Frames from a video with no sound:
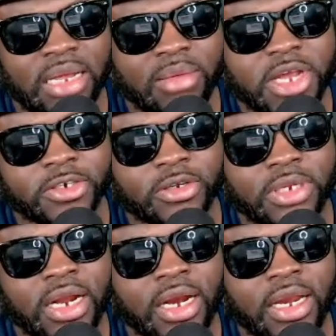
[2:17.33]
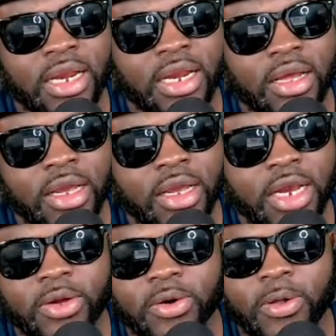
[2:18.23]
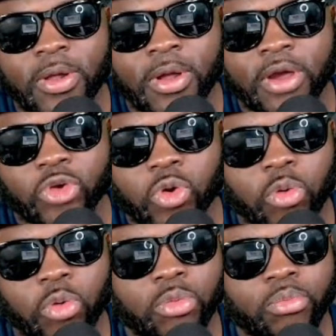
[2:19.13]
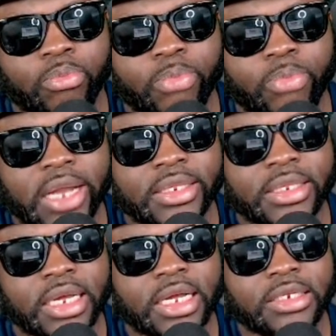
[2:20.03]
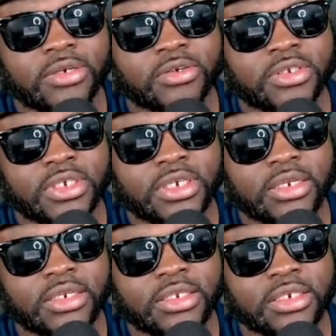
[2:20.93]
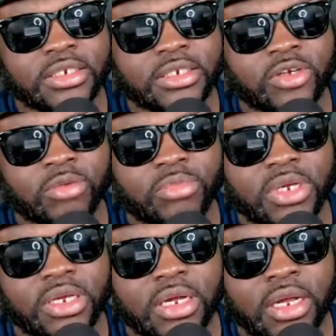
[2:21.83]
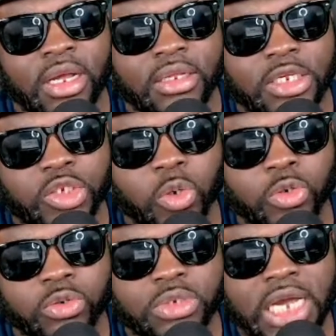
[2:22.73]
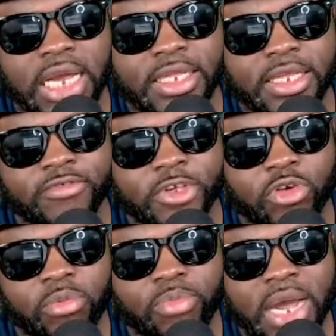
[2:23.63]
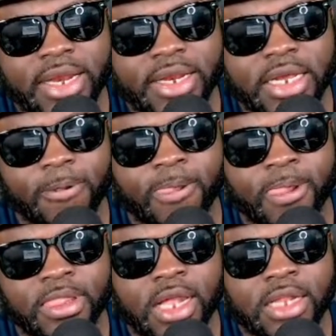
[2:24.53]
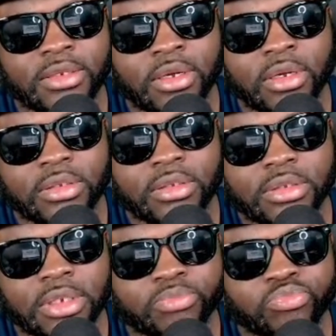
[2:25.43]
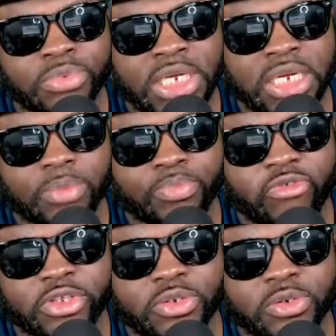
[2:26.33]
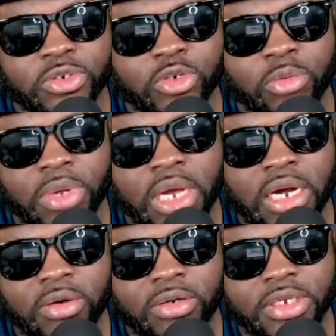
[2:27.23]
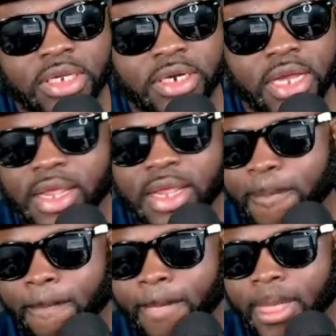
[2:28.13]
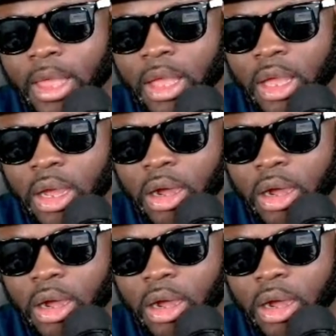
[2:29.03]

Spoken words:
go back, then you're gonna see that this is gonna be the zone you target. If so you're buying here, then the take profit zone is gonna be around this area here. Let's see for CSP Agro